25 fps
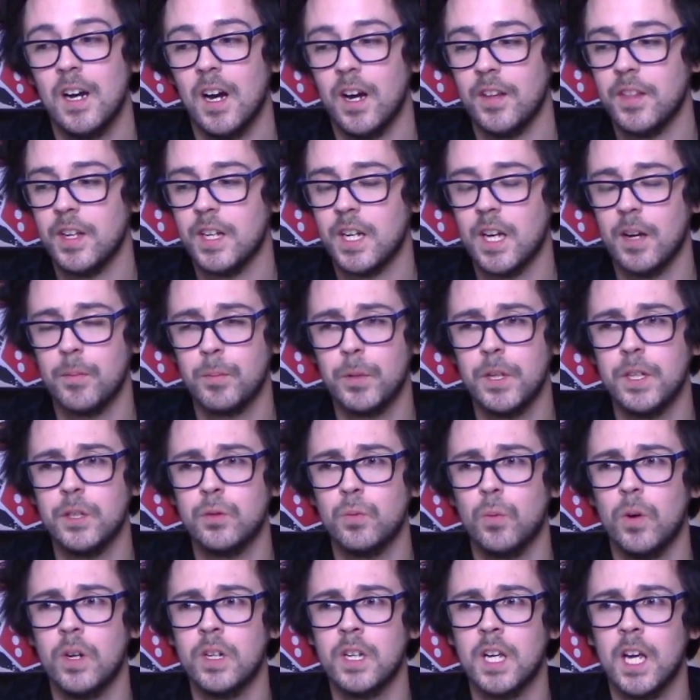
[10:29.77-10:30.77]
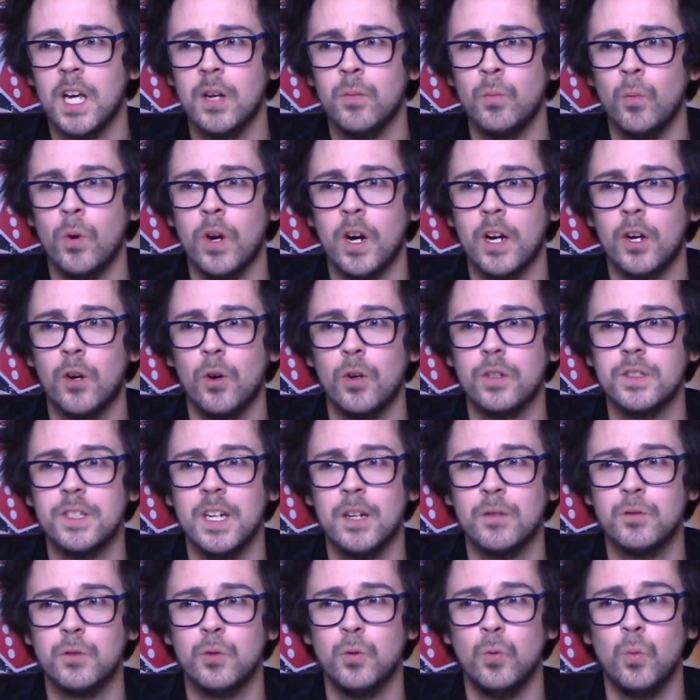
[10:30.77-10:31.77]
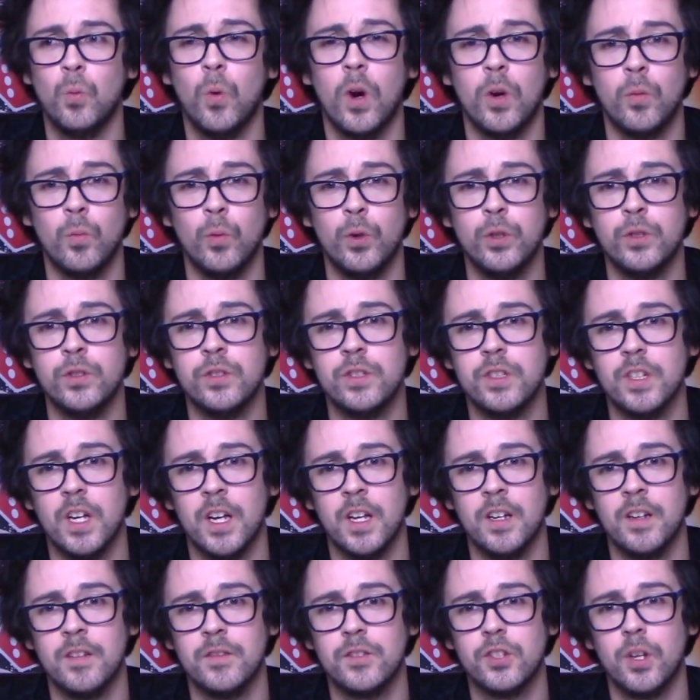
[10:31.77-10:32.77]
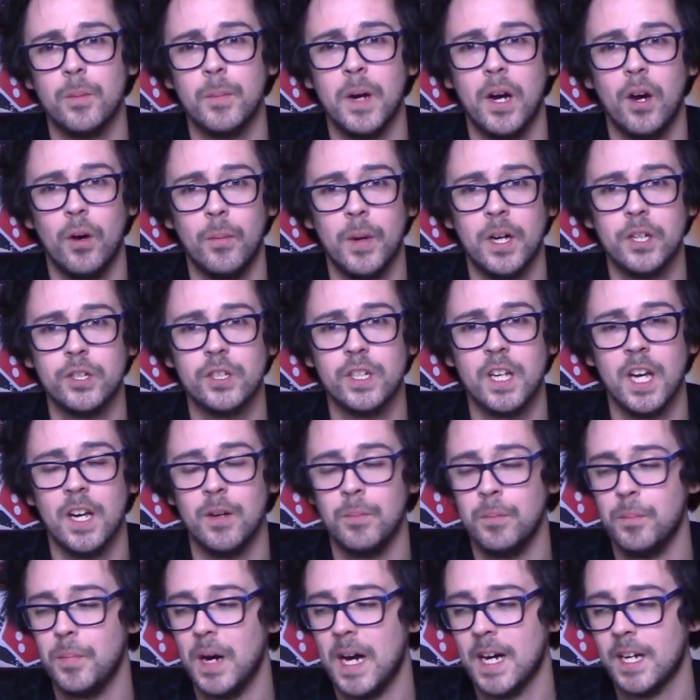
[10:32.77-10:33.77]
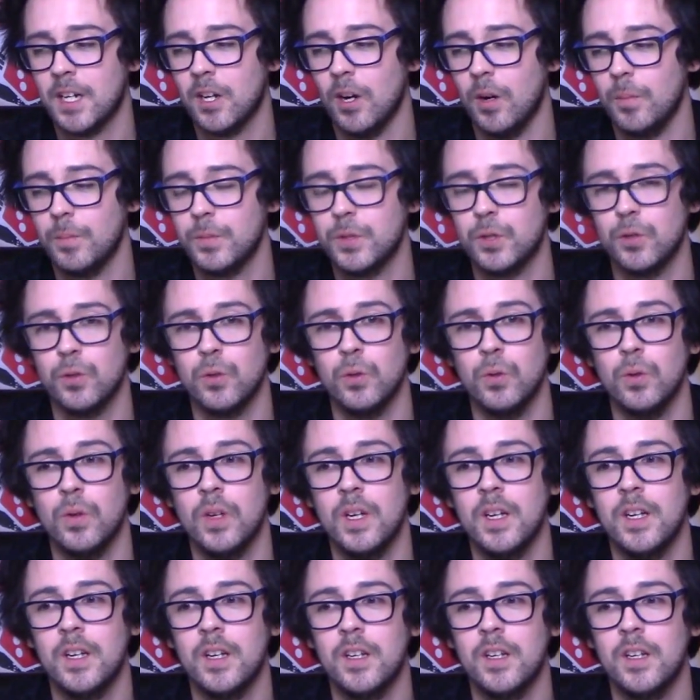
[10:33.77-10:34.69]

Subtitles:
I think I played one game where I got down to 1 wound and somehow managed to get him back up to